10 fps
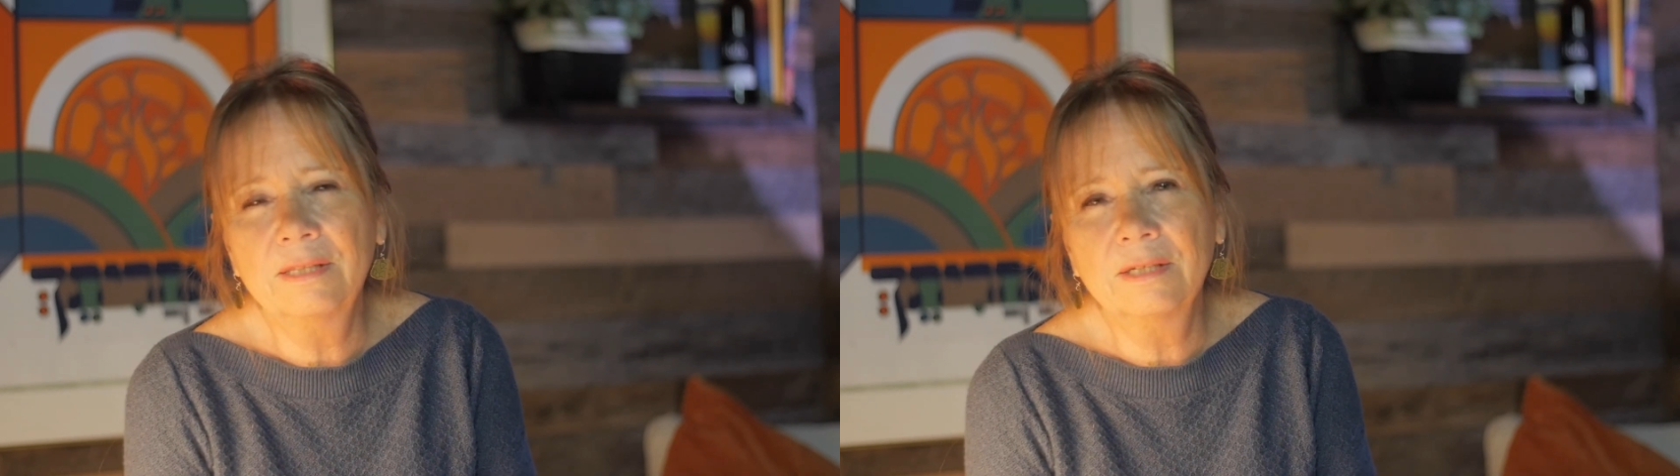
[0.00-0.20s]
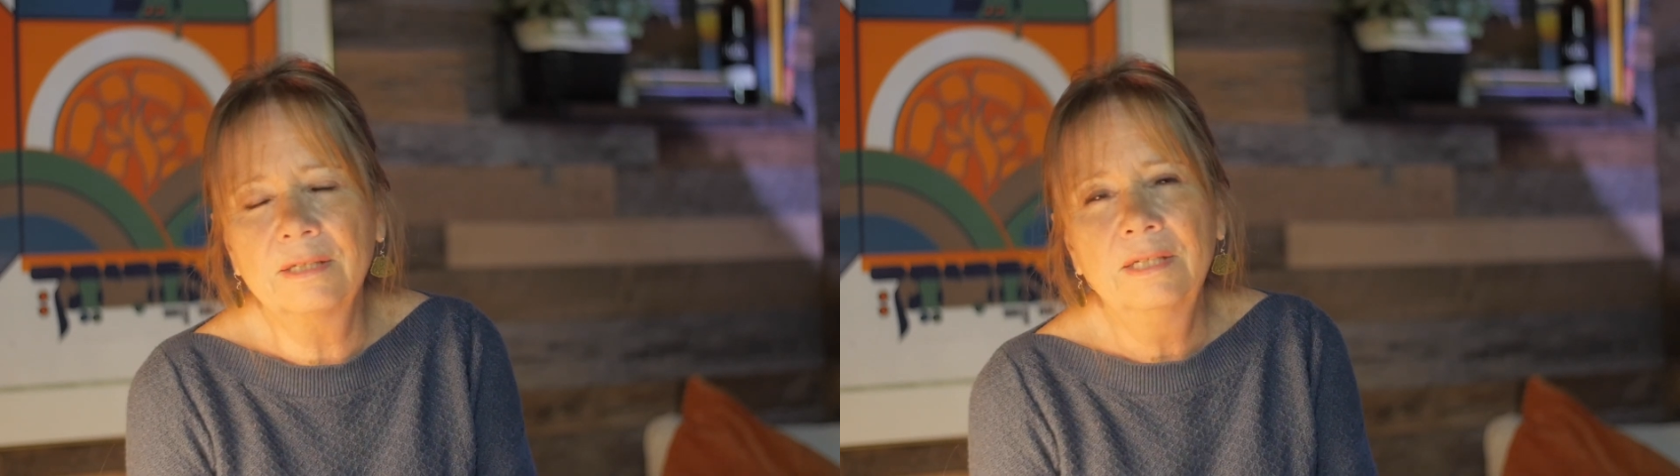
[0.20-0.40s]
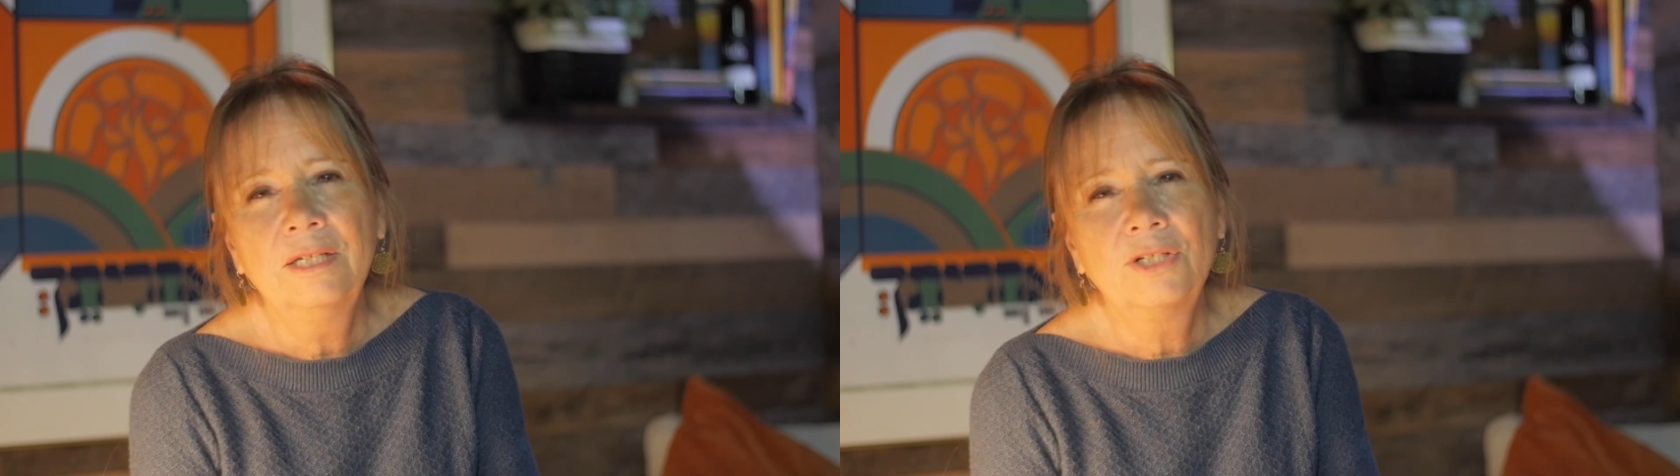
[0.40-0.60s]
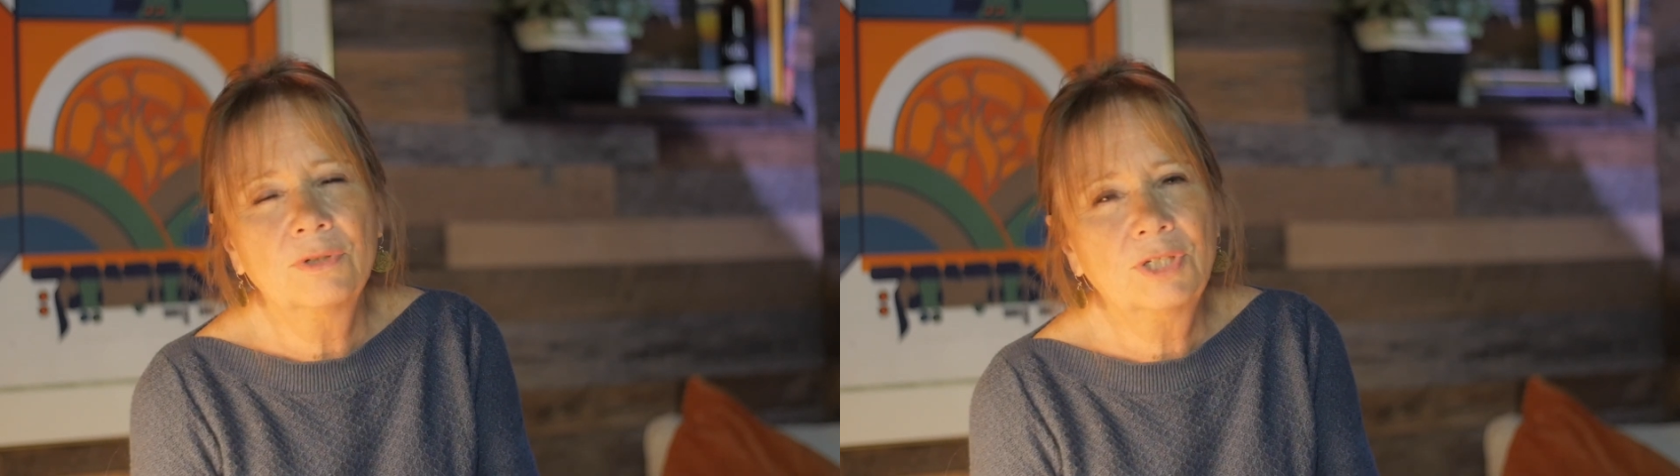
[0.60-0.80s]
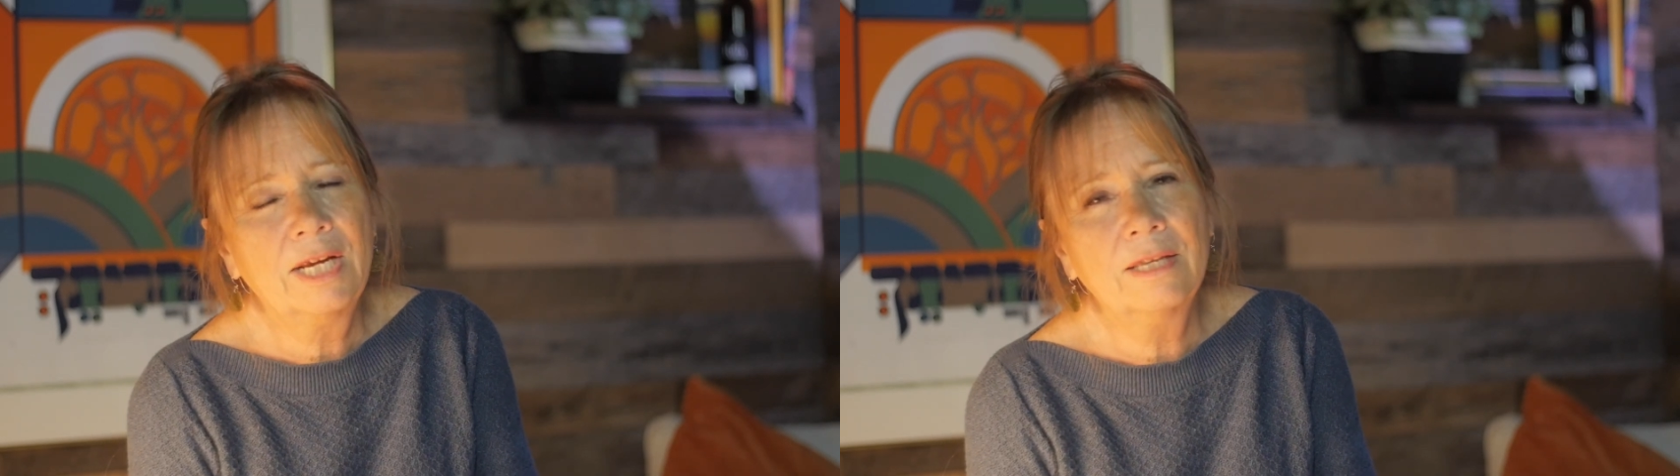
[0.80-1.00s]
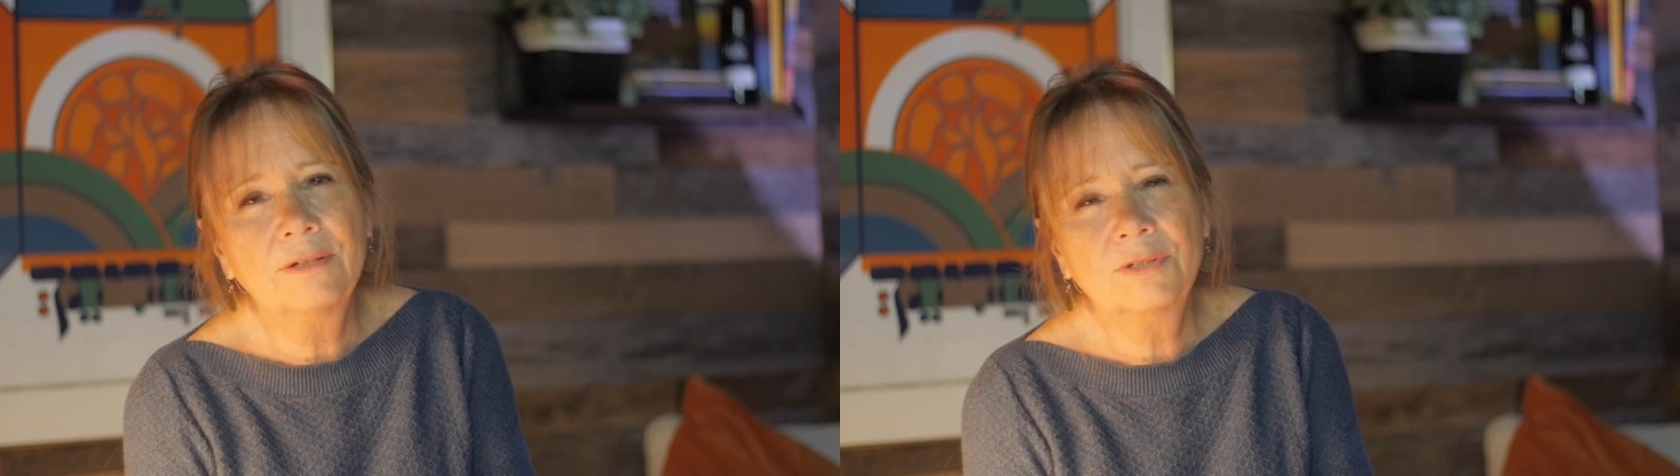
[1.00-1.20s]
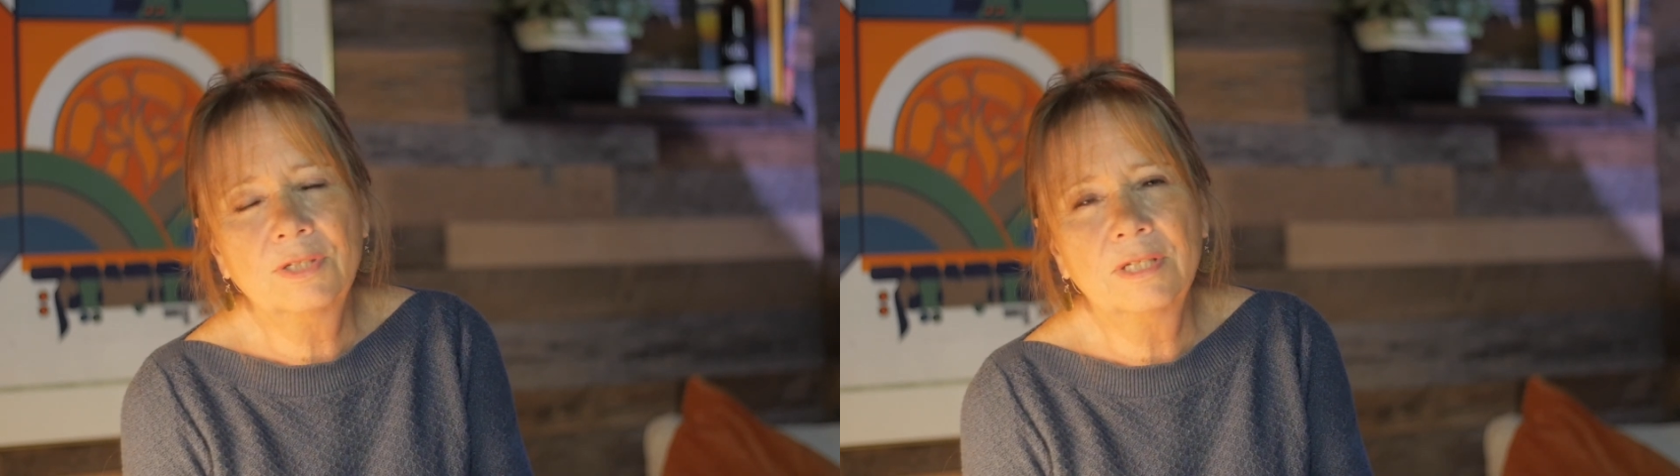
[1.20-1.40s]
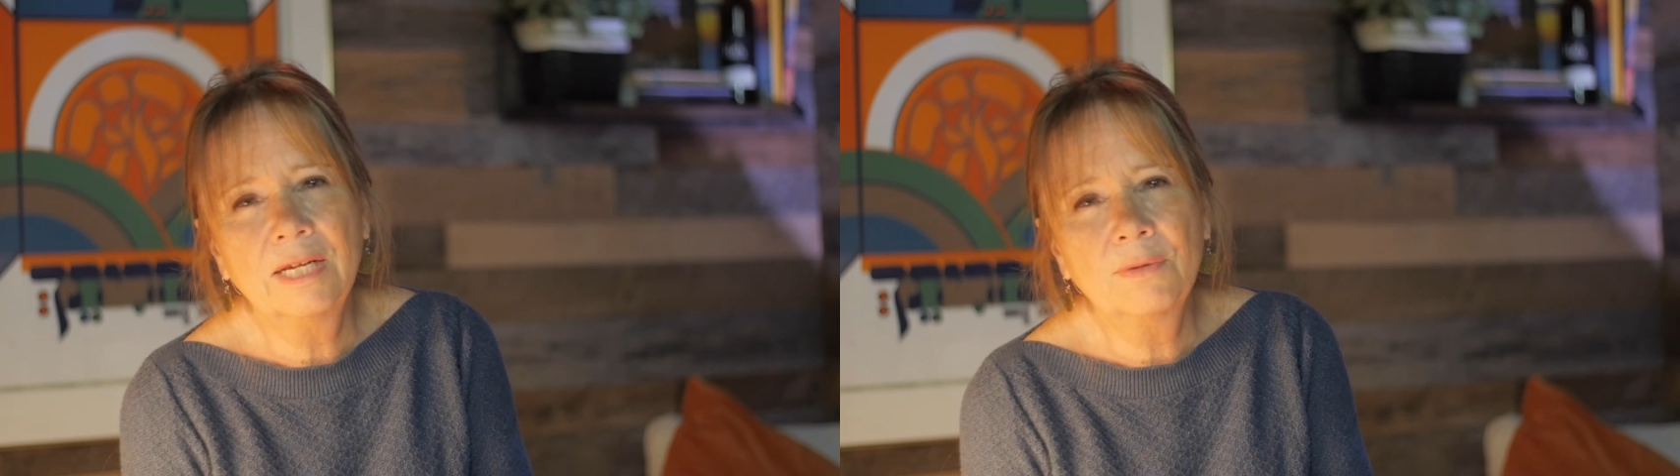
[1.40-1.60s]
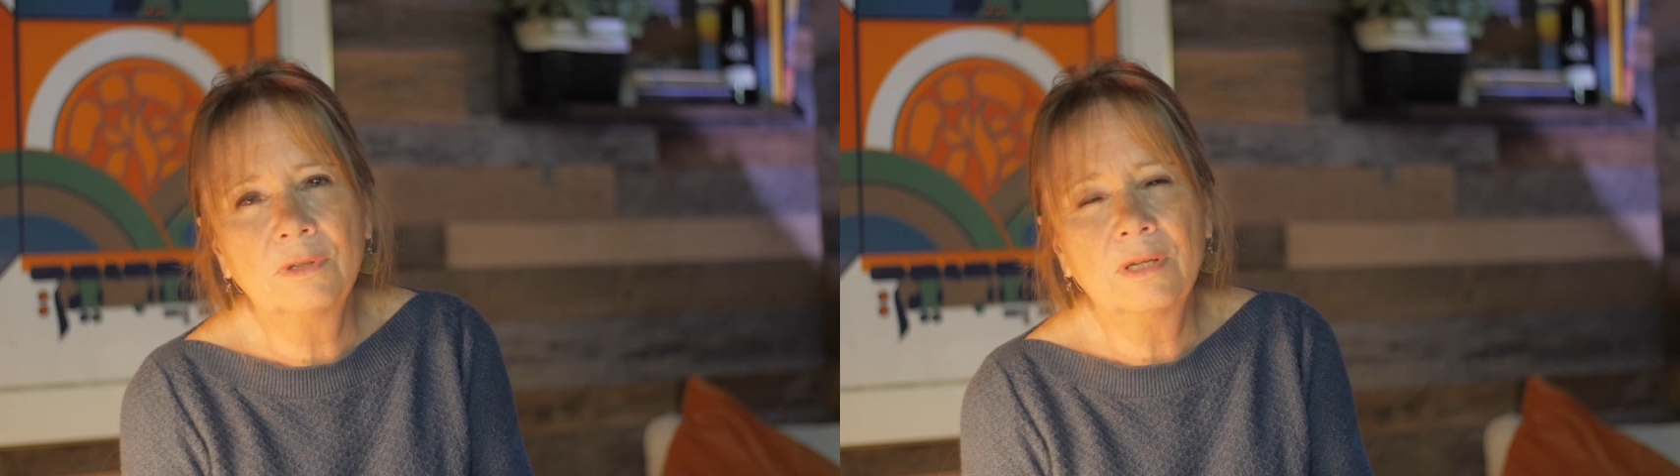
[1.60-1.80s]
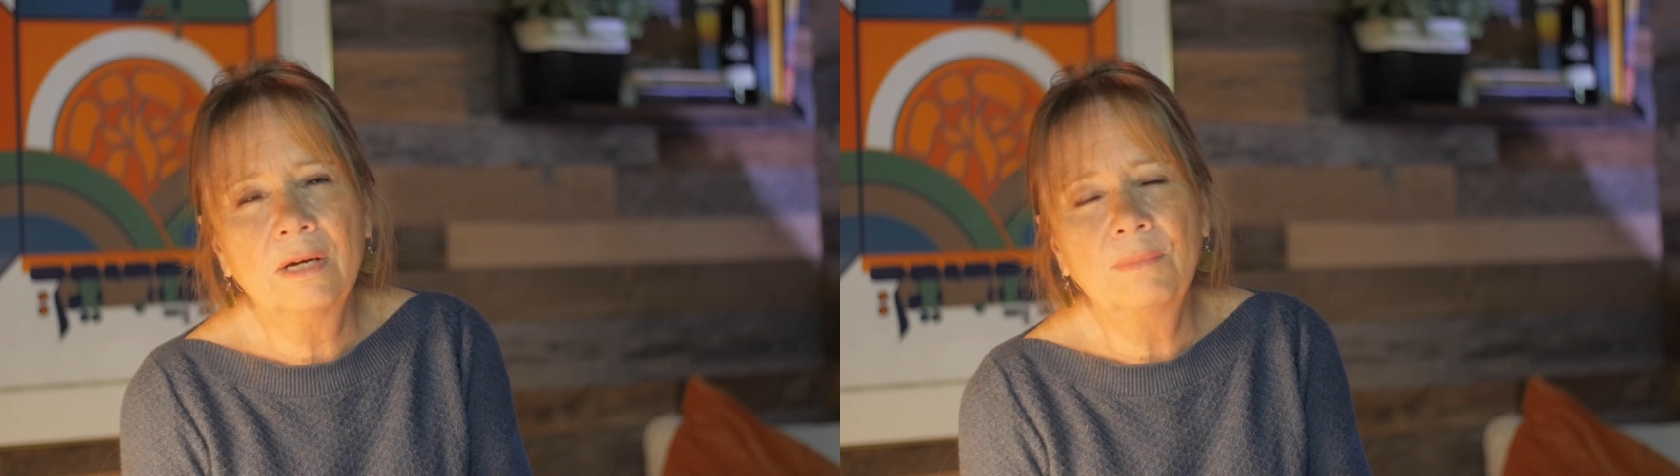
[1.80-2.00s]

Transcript: the Jewish calendars today will